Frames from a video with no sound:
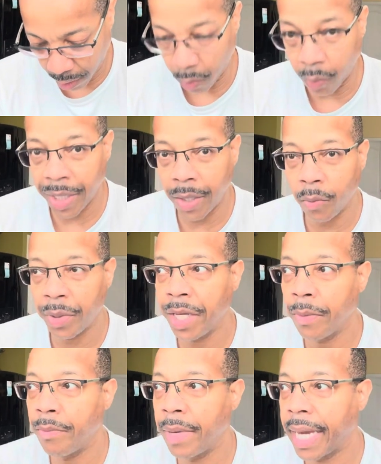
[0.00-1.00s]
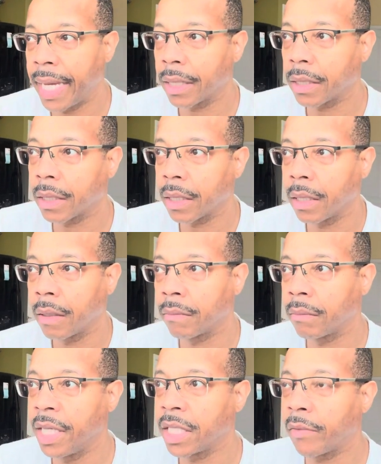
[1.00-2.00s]
We met,
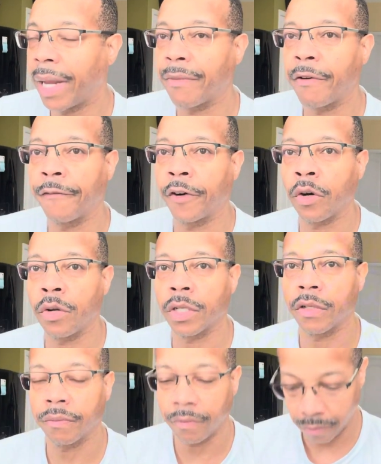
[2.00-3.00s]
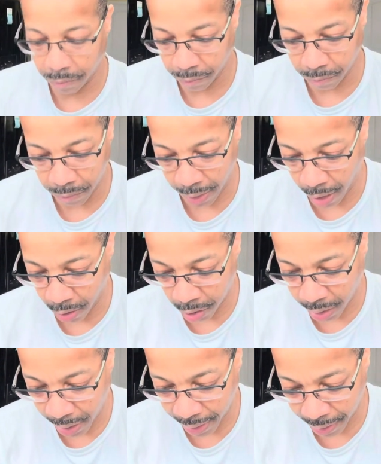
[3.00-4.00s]
these are like referrals, my other
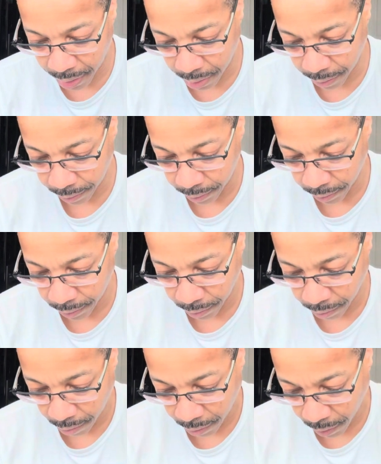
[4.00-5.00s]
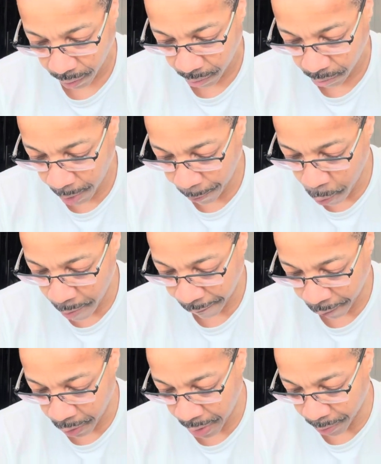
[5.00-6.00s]
clients, people who
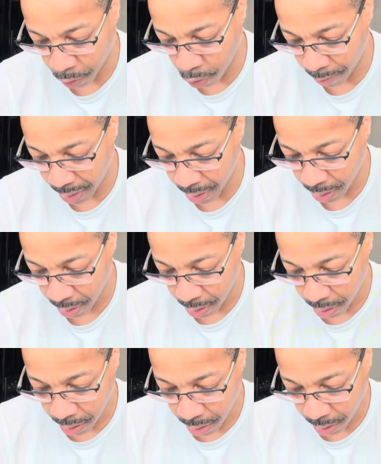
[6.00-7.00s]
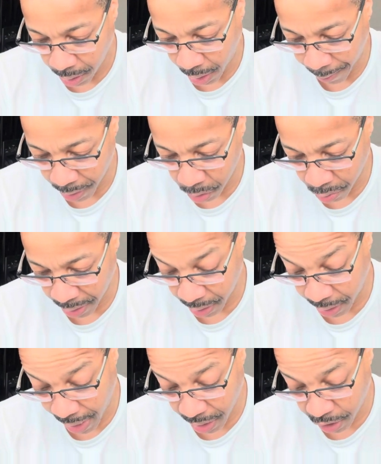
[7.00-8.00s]
refer them to me, and I've been doing their
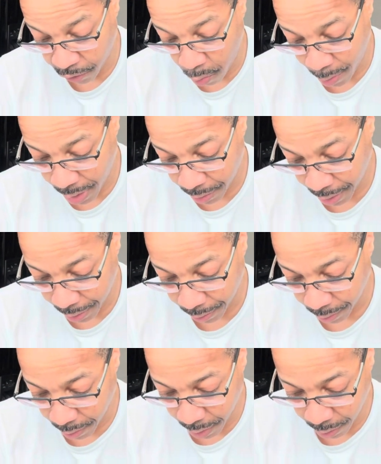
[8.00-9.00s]
taxes for a while now, so